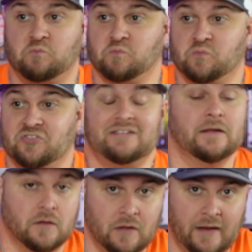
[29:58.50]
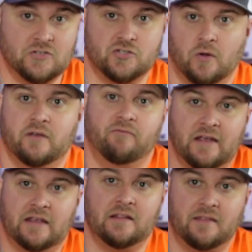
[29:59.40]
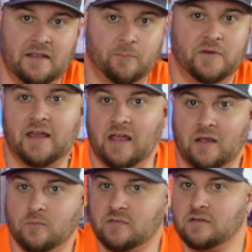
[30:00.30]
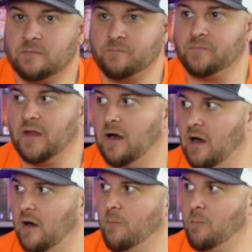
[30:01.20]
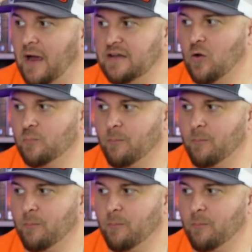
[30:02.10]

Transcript: still enjoy Viking themed games. I don't